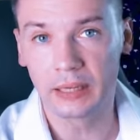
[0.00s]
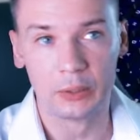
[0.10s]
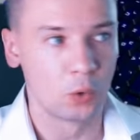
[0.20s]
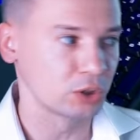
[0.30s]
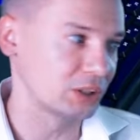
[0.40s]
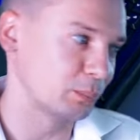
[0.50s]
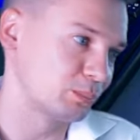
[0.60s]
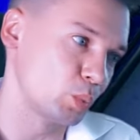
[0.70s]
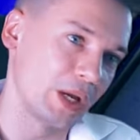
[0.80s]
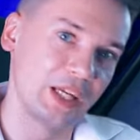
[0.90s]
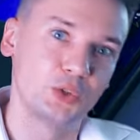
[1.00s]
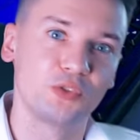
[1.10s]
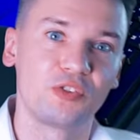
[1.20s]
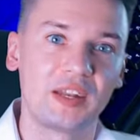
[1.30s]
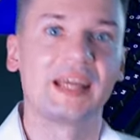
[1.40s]
an awesome way to
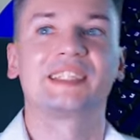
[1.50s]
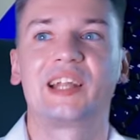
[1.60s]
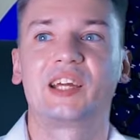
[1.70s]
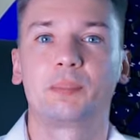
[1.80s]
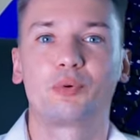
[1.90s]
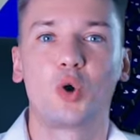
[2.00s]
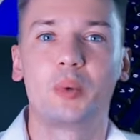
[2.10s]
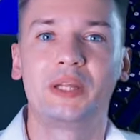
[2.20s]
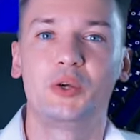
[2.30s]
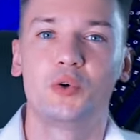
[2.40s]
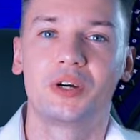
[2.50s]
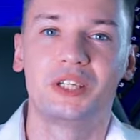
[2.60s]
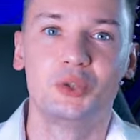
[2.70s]
flex like a pro when you're a